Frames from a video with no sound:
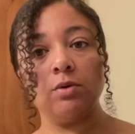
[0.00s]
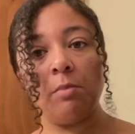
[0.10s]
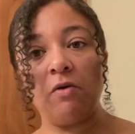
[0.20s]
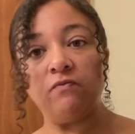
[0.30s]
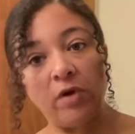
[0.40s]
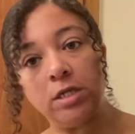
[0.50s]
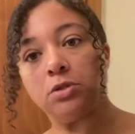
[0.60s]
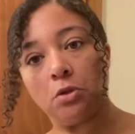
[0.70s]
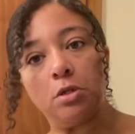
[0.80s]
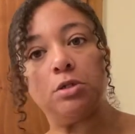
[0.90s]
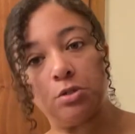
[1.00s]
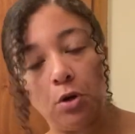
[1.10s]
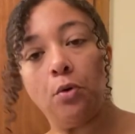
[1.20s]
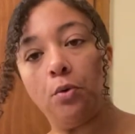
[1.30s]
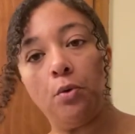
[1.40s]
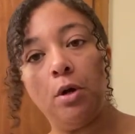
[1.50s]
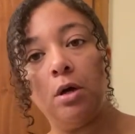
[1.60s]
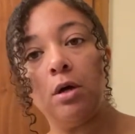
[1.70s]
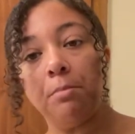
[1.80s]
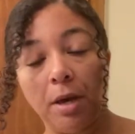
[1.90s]
why my face looked so
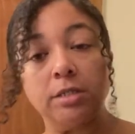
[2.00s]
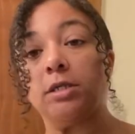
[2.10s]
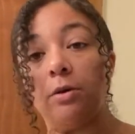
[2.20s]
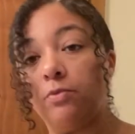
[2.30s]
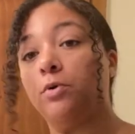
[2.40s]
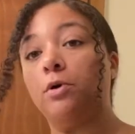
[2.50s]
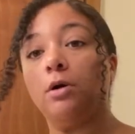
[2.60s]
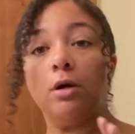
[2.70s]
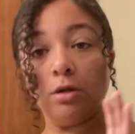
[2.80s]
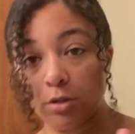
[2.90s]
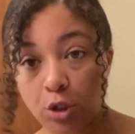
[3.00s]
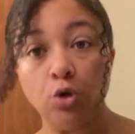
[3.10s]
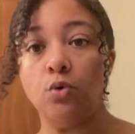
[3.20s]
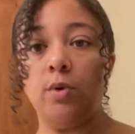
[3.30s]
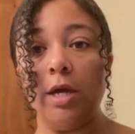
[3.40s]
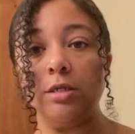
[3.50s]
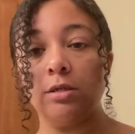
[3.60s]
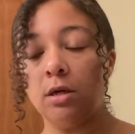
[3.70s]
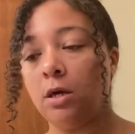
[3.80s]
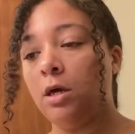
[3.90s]
messed up for two weeks.
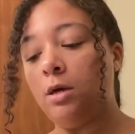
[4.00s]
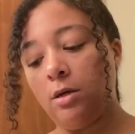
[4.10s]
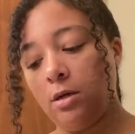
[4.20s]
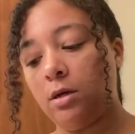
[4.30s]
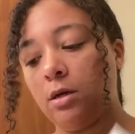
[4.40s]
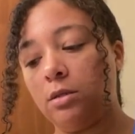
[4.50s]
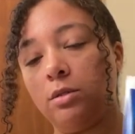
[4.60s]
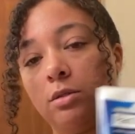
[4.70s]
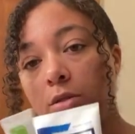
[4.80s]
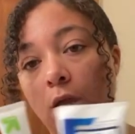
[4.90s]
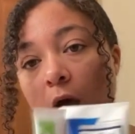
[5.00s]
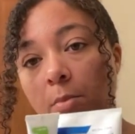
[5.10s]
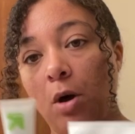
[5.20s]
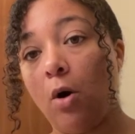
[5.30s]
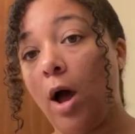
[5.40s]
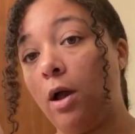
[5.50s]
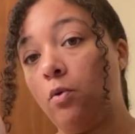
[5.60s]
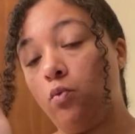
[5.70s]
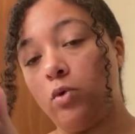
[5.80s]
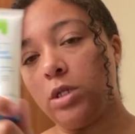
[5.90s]
Combo, I
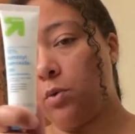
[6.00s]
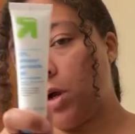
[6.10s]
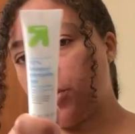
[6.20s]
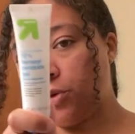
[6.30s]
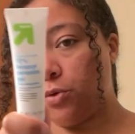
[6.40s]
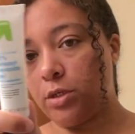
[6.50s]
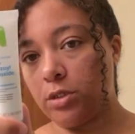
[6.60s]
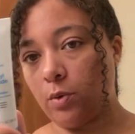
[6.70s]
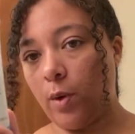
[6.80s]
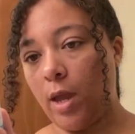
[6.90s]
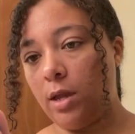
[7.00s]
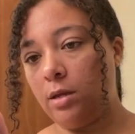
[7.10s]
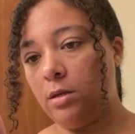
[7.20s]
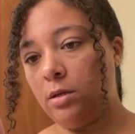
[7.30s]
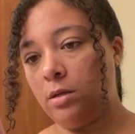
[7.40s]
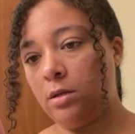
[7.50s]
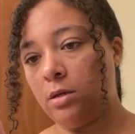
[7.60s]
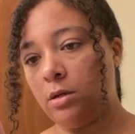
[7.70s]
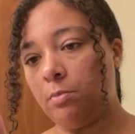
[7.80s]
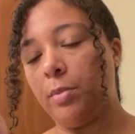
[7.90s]
really want to throw this away,
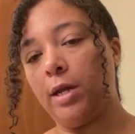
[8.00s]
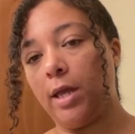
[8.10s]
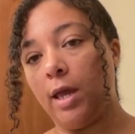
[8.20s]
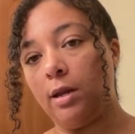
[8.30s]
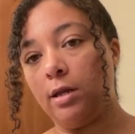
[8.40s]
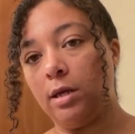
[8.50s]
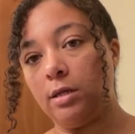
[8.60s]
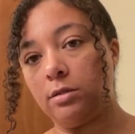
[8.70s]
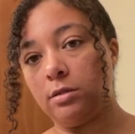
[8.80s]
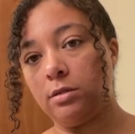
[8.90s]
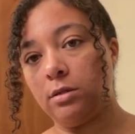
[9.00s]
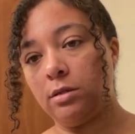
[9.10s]
but again, it's,